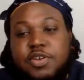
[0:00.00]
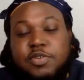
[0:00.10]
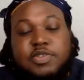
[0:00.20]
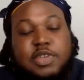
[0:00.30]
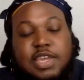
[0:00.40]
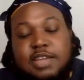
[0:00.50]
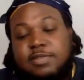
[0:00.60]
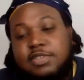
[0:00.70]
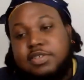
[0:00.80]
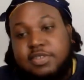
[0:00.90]
goes to
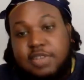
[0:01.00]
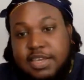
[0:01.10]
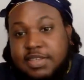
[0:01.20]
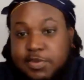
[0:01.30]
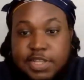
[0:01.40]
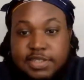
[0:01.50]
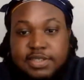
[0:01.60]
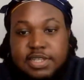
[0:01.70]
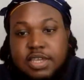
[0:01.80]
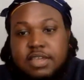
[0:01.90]
council next
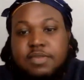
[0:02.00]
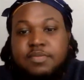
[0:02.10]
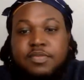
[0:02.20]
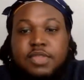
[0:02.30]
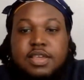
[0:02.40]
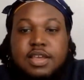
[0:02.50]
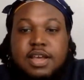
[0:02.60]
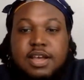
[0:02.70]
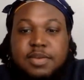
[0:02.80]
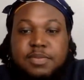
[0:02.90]
Wednesday.
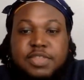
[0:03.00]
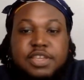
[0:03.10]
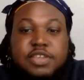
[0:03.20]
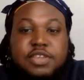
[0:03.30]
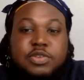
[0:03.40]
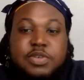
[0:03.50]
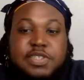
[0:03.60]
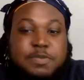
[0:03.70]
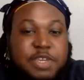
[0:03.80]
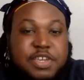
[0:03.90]
Thank you to our
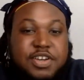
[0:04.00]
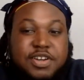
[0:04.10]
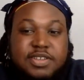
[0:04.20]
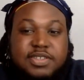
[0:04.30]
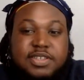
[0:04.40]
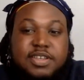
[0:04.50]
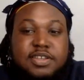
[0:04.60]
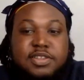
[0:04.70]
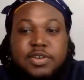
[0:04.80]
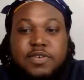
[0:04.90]
speakers,
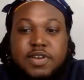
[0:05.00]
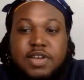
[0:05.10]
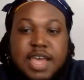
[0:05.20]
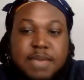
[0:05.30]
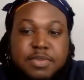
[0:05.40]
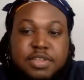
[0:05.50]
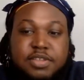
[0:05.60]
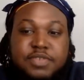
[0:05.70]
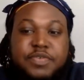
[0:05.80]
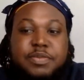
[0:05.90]
Laura
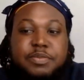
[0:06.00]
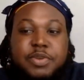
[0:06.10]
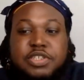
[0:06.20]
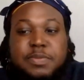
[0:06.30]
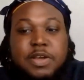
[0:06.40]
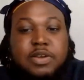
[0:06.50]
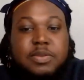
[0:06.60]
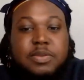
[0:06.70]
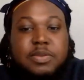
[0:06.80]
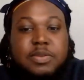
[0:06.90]
Hammond from Birchmount
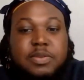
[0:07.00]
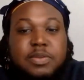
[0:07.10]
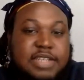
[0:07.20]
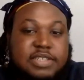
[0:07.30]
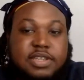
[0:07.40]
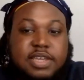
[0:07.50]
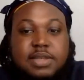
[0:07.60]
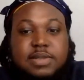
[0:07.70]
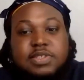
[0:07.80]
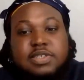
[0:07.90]
Community
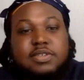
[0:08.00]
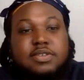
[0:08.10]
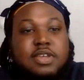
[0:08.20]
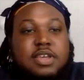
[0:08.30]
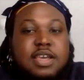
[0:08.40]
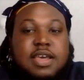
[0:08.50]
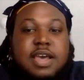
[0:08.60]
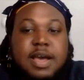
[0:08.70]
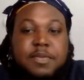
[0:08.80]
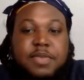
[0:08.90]
Action Council
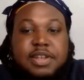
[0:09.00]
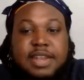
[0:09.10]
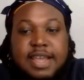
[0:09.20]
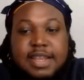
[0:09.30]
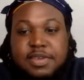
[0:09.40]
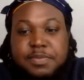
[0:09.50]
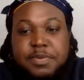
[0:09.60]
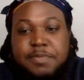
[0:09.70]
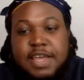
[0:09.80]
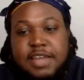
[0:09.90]
and Nadia
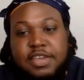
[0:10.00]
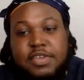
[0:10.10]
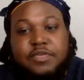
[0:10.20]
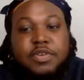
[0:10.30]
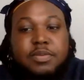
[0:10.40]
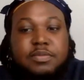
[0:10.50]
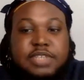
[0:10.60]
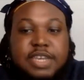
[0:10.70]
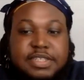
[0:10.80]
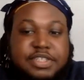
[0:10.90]
Pabani from
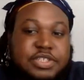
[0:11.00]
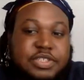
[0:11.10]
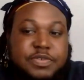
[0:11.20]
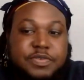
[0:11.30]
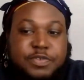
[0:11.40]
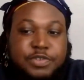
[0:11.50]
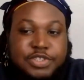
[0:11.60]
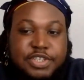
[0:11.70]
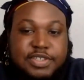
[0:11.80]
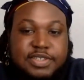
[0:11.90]
Dietitians for Food
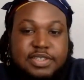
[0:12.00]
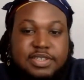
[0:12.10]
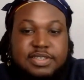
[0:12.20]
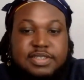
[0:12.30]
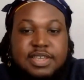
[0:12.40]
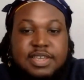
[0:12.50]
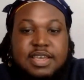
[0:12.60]
Justice.